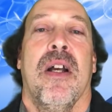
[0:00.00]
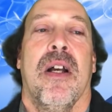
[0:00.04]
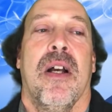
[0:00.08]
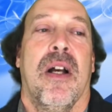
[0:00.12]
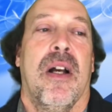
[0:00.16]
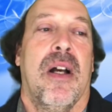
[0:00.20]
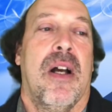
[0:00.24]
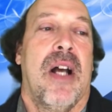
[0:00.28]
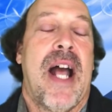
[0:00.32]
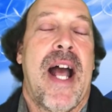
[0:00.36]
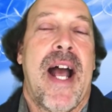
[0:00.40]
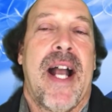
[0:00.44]

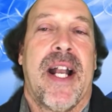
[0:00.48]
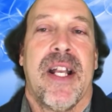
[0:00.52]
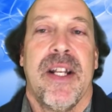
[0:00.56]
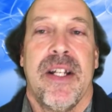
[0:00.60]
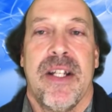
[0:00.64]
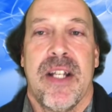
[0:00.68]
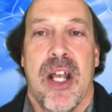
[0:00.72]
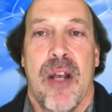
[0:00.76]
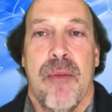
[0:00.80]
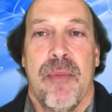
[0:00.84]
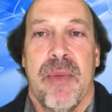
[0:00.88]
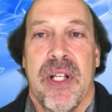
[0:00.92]

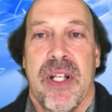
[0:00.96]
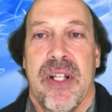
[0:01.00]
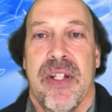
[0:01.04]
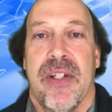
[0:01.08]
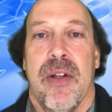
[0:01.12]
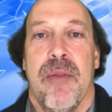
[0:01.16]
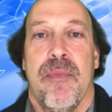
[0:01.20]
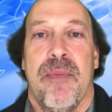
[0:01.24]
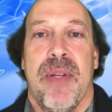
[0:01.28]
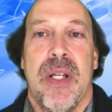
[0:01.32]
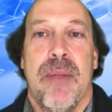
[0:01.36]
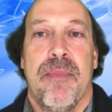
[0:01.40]

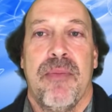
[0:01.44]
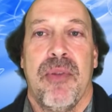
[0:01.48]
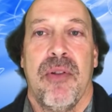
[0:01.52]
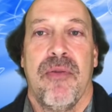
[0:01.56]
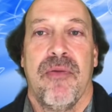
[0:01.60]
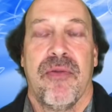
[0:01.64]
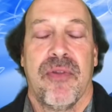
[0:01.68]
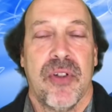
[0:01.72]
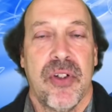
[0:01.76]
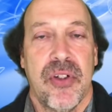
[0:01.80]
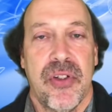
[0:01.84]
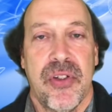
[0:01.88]
academics and people
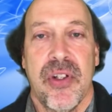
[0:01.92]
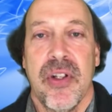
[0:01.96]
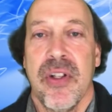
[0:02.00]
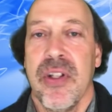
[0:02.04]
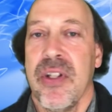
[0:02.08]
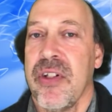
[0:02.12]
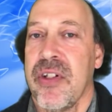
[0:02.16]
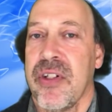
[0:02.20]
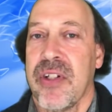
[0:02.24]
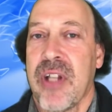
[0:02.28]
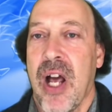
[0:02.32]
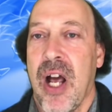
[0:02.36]
versed in
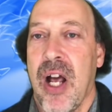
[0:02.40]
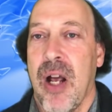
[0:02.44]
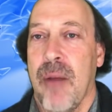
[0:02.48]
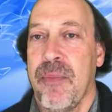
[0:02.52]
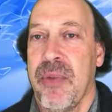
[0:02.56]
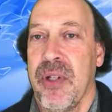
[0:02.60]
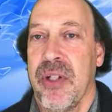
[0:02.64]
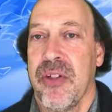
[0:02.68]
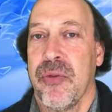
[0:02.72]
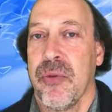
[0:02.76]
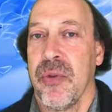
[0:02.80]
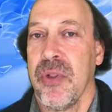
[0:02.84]
these
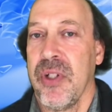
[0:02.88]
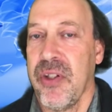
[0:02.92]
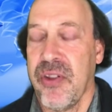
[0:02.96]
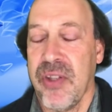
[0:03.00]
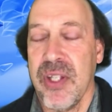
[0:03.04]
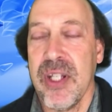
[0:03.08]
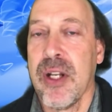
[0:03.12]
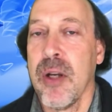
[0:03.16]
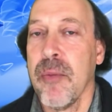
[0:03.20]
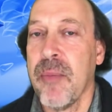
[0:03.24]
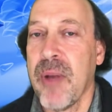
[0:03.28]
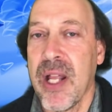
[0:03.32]
topics really
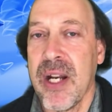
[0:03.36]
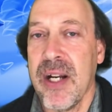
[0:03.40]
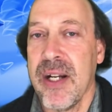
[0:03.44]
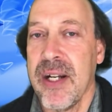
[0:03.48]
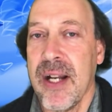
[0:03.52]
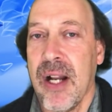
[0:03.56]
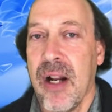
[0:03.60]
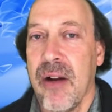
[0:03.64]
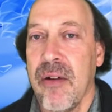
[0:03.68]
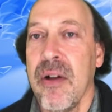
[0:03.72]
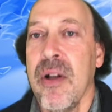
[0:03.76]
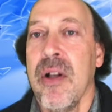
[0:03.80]
think about it
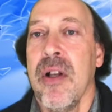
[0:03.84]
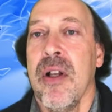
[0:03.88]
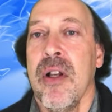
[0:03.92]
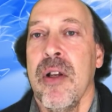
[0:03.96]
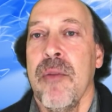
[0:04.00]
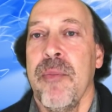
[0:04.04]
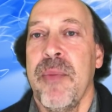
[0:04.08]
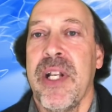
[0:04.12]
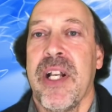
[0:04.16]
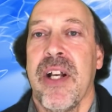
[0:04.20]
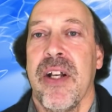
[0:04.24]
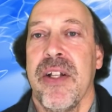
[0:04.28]
now.
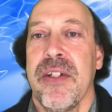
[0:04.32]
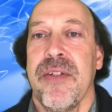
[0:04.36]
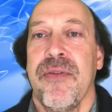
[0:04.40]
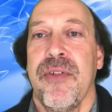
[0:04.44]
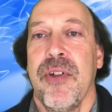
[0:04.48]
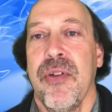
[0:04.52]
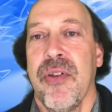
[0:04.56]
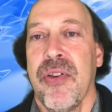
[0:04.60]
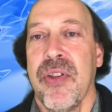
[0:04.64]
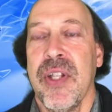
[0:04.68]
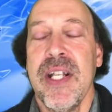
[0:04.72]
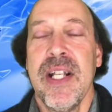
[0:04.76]
Because if
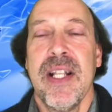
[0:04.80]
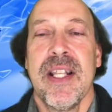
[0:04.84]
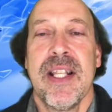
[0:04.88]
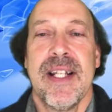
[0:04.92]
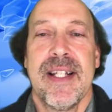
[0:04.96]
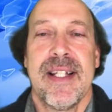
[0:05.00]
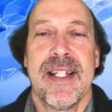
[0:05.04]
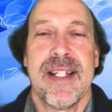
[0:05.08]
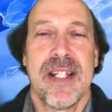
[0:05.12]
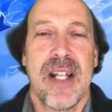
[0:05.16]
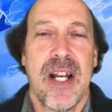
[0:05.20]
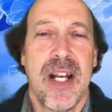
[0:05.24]
you think
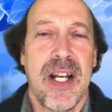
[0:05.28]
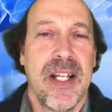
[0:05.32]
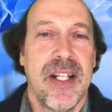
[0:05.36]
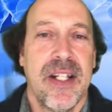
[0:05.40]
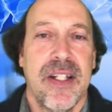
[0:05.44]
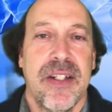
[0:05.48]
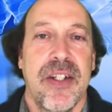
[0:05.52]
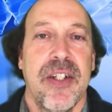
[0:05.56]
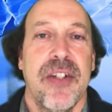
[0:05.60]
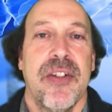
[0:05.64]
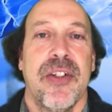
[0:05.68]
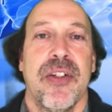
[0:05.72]
that
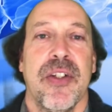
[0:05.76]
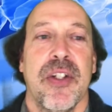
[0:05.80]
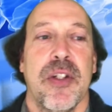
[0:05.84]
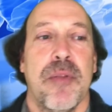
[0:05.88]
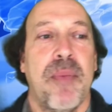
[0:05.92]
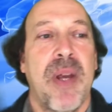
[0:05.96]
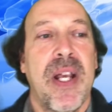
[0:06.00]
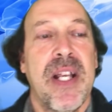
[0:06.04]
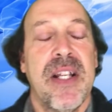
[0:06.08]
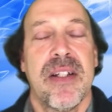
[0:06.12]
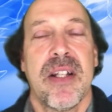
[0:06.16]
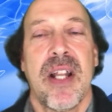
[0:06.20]
science is
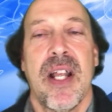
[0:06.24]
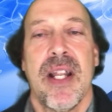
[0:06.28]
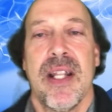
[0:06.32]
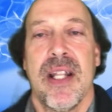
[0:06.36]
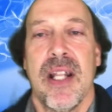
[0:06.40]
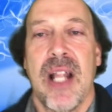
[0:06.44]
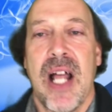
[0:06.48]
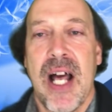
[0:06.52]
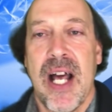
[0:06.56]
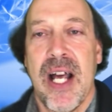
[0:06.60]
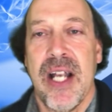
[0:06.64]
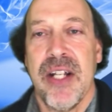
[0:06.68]
just based on
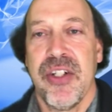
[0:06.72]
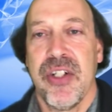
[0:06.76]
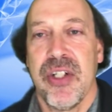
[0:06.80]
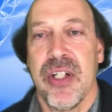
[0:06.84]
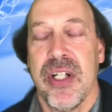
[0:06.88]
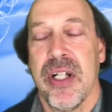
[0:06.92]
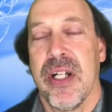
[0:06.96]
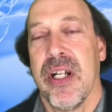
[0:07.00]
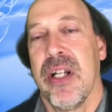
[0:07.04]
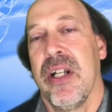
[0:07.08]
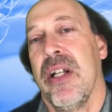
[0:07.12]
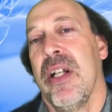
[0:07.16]

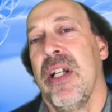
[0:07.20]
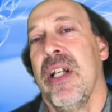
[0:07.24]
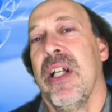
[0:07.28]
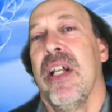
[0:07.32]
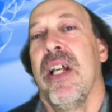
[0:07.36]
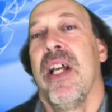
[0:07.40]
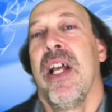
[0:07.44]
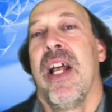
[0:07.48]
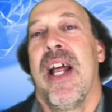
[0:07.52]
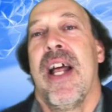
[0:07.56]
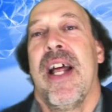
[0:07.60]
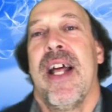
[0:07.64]
logic
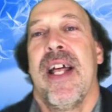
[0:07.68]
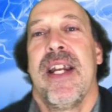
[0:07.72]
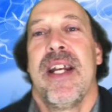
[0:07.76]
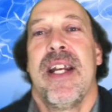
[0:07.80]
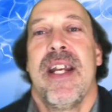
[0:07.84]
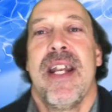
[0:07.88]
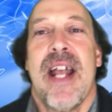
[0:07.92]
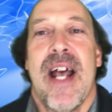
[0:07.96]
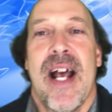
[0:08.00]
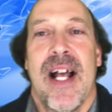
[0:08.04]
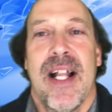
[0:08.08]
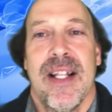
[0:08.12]
and
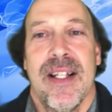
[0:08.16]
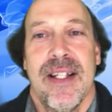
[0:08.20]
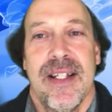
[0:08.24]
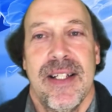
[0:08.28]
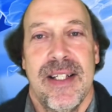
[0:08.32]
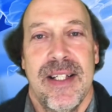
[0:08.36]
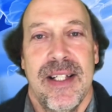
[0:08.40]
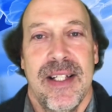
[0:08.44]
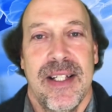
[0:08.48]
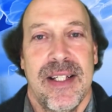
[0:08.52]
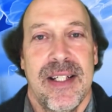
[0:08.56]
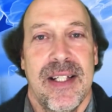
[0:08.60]

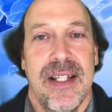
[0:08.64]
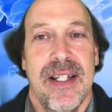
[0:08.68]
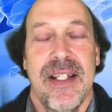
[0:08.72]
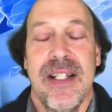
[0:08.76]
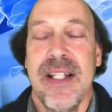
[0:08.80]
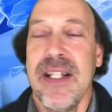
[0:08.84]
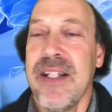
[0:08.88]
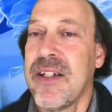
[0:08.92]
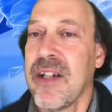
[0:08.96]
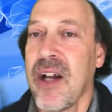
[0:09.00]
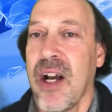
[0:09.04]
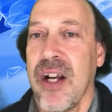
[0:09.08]
analysis and
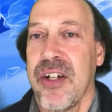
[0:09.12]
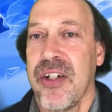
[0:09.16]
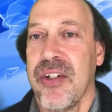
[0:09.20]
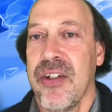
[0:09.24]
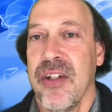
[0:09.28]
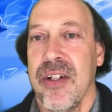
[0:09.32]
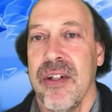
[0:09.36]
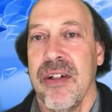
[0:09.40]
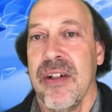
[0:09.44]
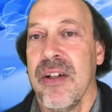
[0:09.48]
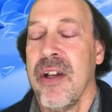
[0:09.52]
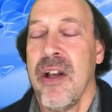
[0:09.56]

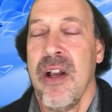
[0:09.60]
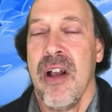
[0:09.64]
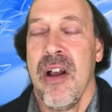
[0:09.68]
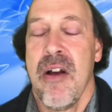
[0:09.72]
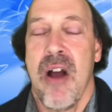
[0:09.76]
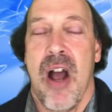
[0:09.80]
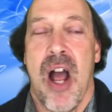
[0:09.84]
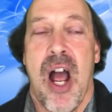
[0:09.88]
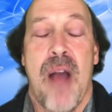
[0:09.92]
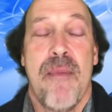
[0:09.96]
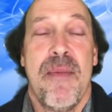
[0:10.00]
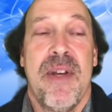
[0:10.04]
deduction,
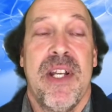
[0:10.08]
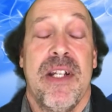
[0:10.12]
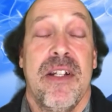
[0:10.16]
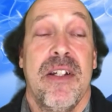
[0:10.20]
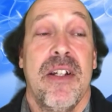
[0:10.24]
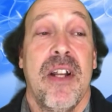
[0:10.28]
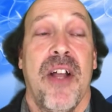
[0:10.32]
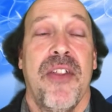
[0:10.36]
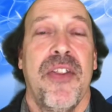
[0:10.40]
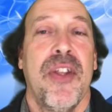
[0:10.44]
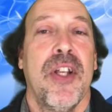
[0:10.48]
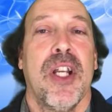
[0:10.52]
I
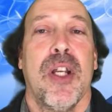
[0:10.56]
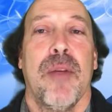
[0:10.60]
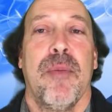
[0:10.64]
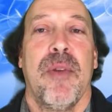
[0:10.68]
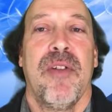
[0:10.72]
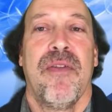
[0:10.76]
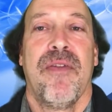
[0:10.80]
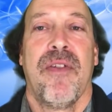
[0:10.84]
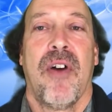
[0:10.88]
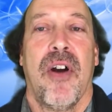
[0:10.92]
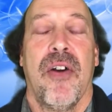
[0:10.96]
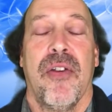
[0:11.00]
mean, nothing could
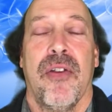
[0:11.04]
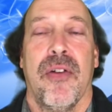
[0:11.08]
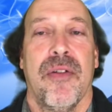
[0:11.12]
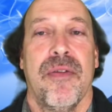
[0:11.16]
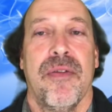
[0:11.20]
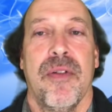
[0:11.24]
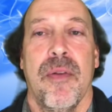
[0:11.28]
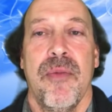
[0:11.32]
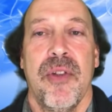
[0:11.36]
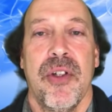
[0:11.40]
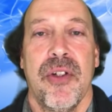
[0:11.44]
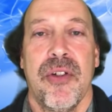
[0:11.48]
be farther
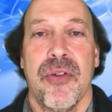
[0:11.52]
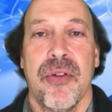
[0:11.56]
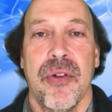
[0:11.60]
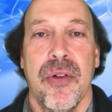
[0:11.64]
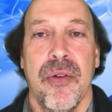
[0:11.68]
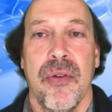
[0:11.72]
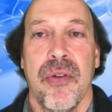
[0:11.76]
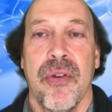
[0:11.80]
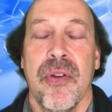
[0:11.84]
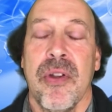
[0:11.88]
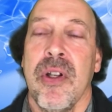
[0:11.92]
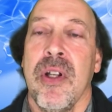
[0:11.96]
from the
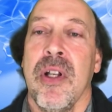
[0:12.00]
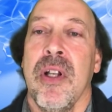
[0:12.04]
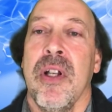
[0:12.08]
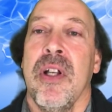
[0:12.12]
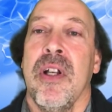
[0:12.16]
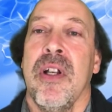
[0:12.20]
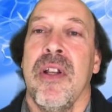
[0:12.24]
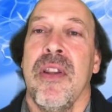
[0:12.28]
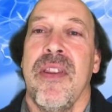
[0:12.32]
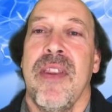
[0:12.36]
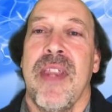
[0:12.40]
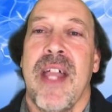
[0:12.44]
truth.
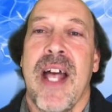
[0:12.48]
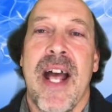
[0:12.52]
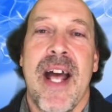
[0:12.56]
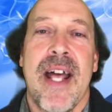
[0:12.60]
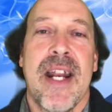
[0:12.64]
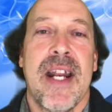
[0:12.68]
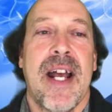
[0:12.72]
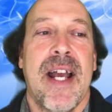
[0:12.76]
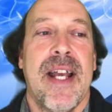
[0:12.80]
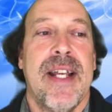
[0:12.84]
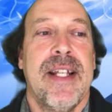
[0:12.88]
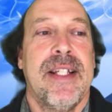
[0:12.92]

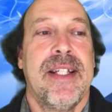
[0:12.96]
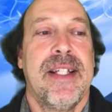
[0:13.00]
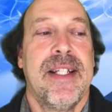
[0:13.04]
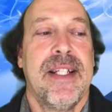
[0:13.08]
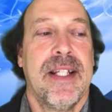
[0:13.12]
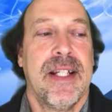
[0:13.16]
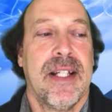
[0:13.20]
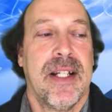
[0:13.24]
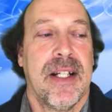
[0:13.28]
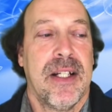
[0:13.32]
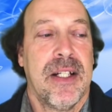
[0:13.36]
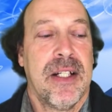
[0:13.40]
That
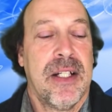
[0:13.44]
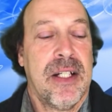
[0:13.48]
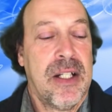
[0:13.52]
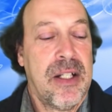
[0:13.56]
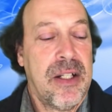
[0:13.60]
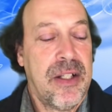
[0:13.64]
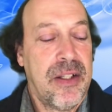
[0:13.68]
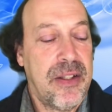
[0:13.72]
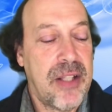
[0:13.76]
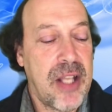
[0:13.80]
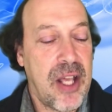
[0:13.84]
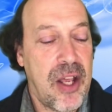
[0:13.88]
idea
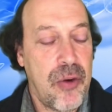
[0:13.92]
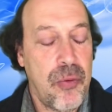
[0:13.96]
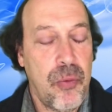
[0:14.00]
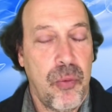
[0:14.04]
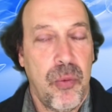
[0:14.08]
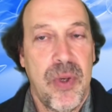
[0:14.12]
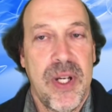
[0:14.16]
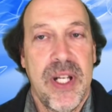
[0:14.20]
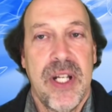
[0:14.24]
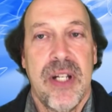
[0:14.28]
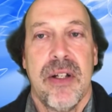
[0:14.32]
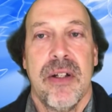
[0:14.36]
that
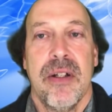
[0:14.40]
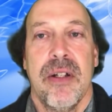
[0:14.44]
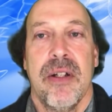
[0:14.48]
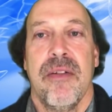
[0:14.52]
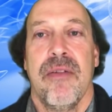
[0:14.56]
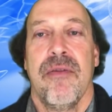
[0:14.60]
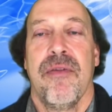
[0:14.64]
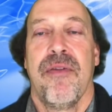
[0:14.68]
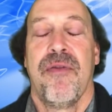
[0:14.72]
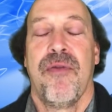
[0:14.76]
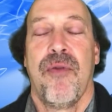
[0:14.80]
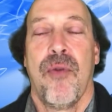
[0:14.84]
we
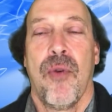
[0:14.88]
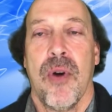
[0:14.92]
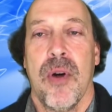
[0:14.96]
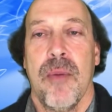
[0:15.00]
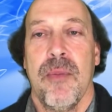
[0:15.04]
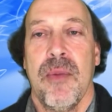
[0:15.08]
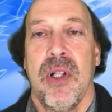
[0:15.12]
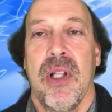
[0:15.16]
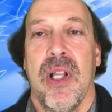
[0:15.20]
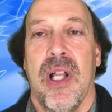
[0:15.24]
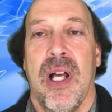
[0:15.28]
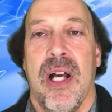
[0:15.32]
could
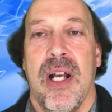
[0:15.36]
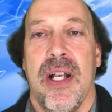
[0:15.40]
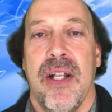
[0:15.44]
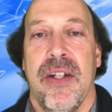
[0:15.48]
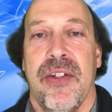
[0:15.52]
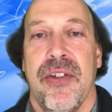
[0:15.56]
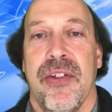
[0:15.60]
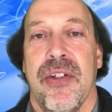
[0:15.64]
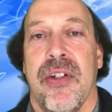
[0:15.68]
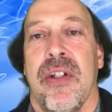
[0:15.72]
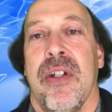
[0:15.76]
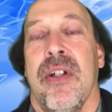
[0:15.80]

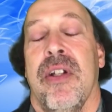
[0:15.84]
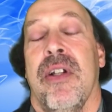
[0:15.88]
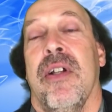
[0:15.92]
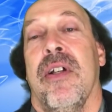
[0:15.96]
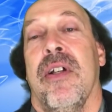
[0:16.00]
formalize